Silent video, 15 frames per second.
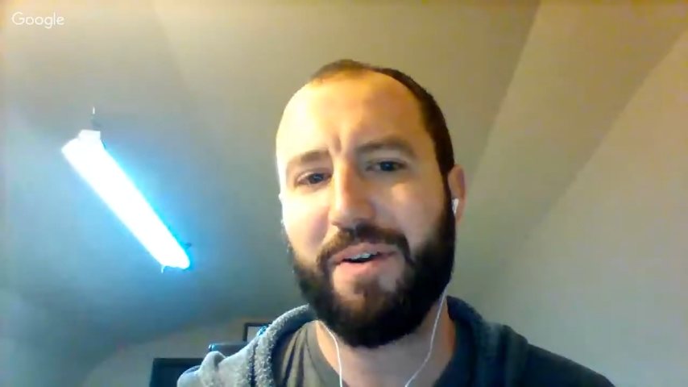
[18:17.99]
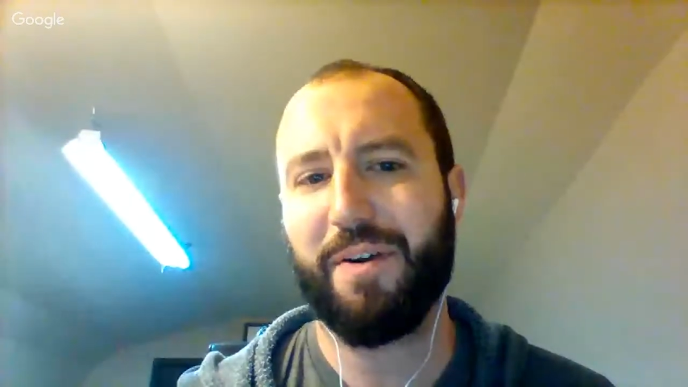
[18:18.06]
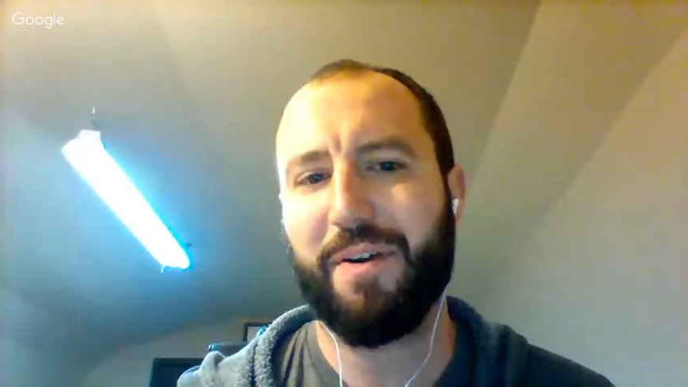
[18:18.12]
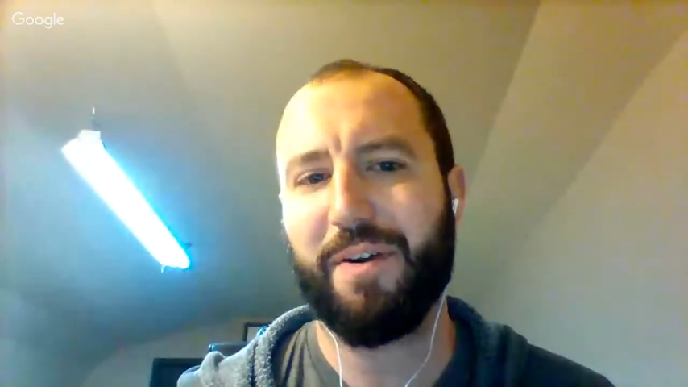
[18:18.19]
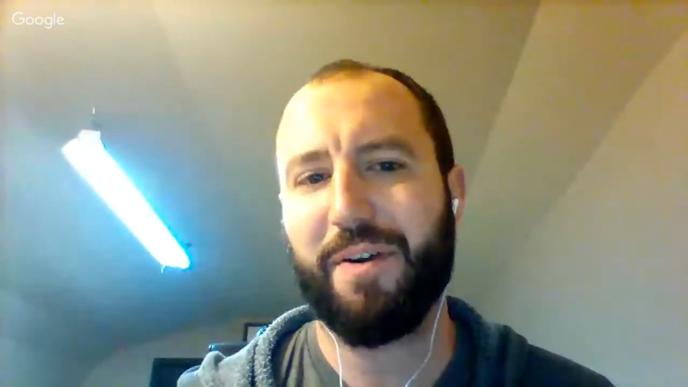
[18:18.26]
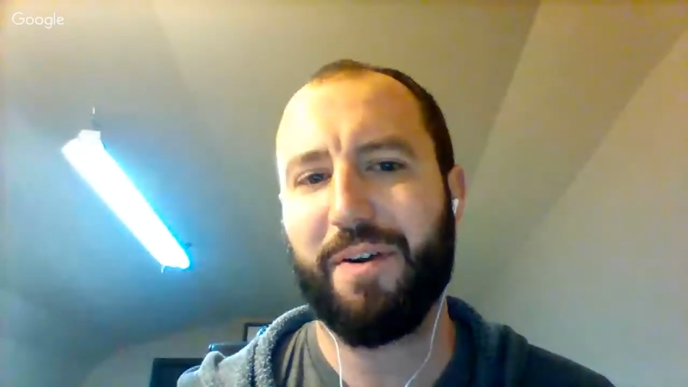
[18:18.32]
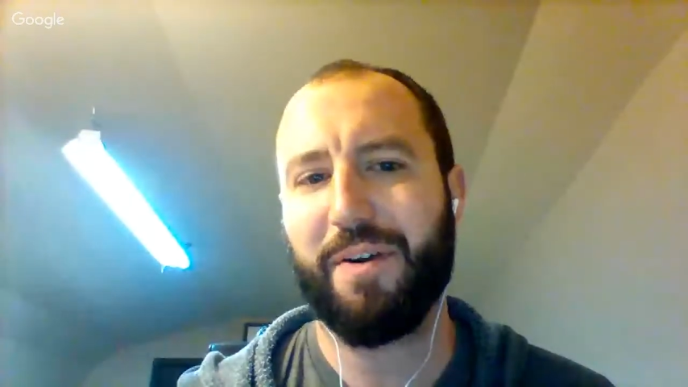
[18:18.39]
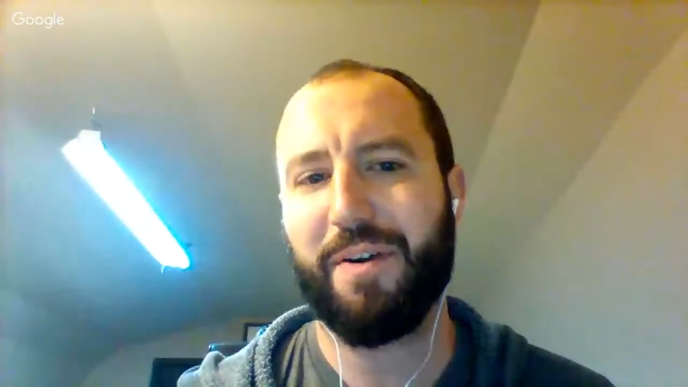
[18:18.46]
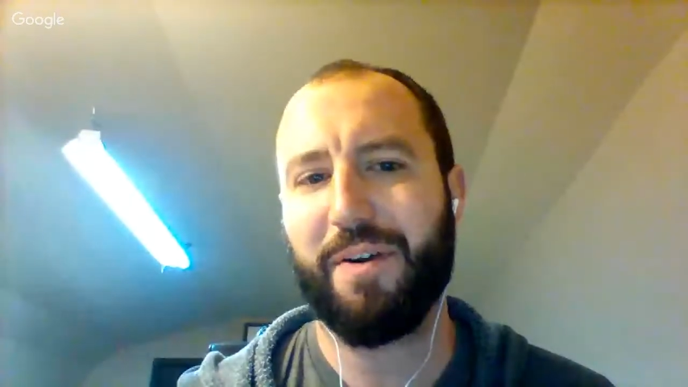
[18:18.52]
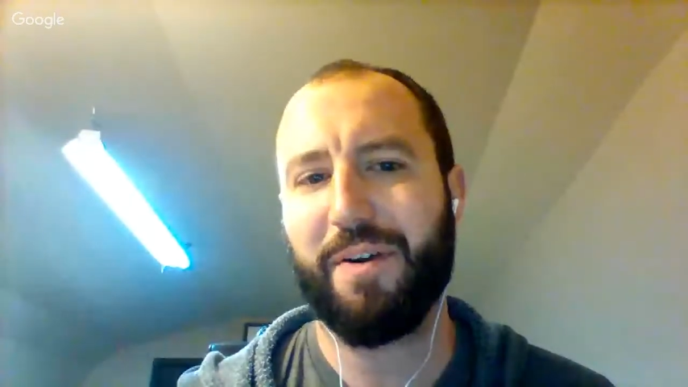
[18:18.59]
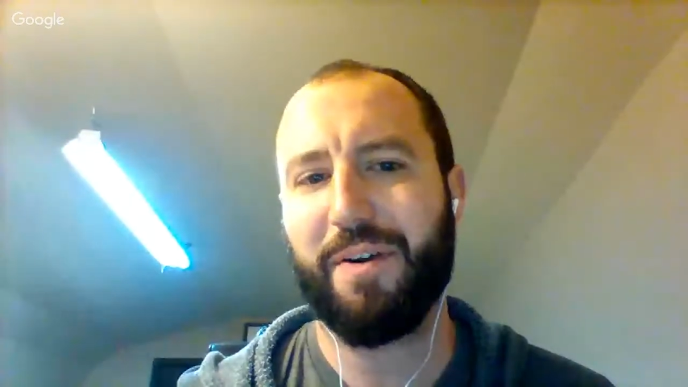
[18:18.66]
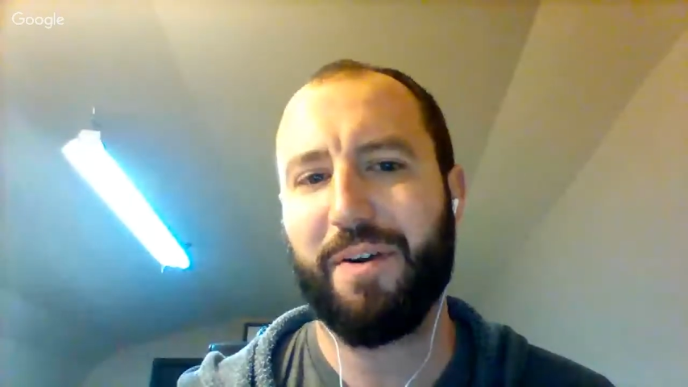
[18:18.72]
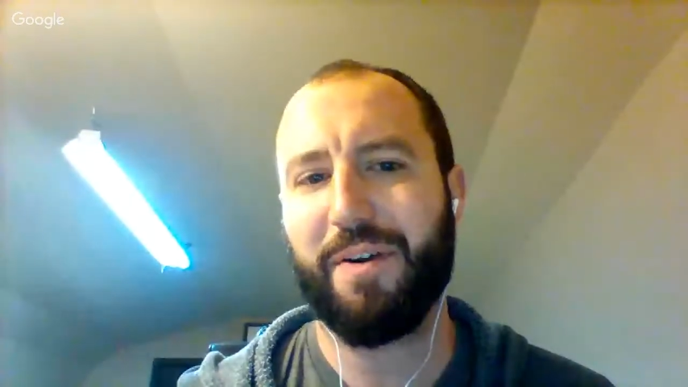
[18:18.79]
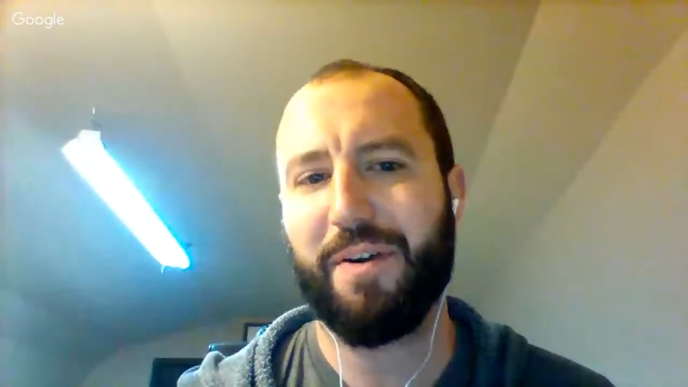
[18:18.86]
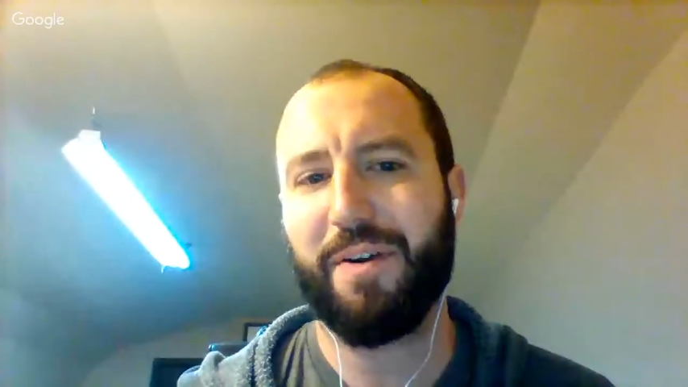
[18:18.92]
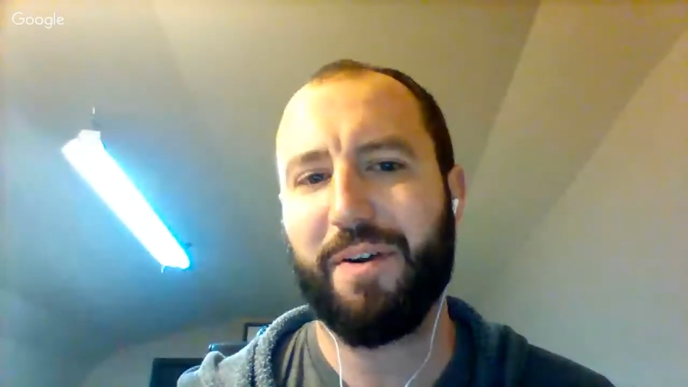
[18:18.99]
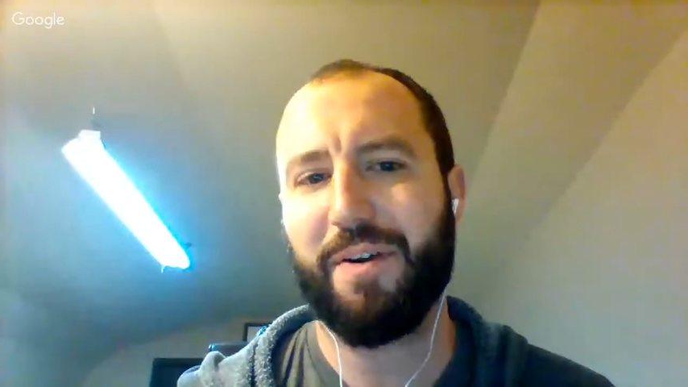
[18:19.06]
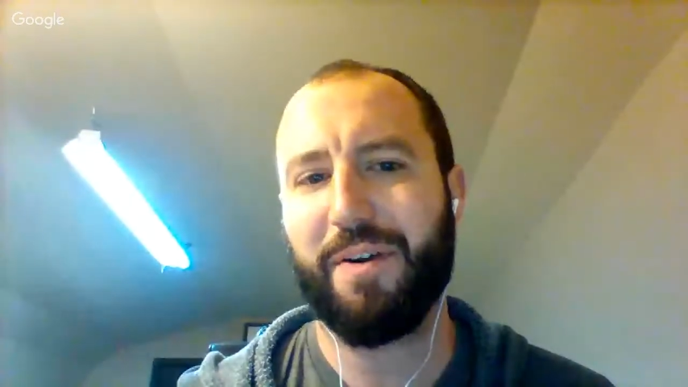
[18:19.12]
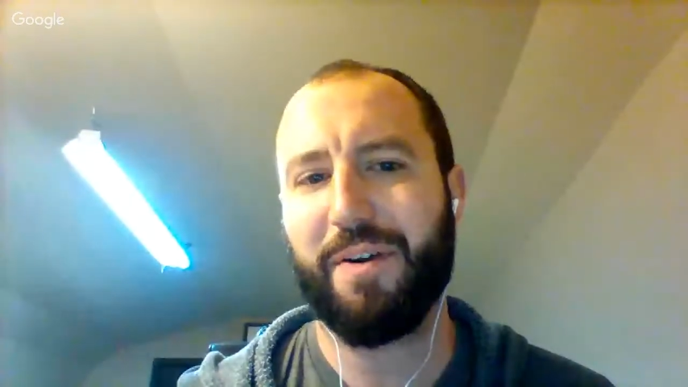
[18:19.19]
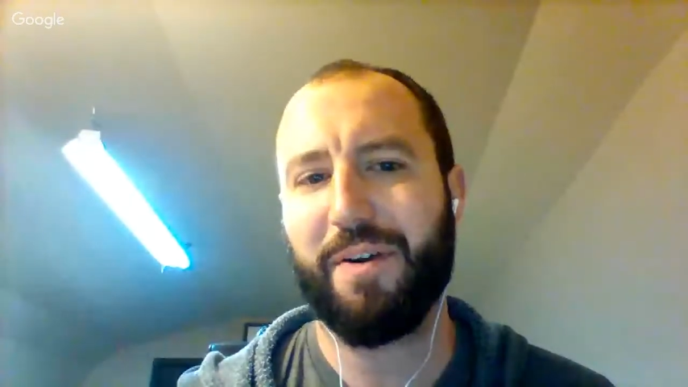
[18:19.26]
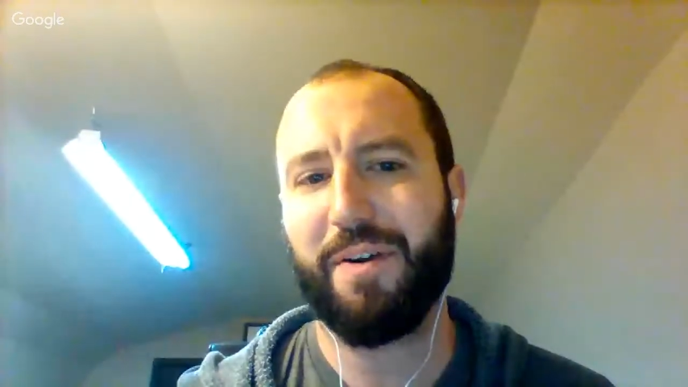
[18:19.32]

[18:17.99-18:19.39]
playing with them, right? To be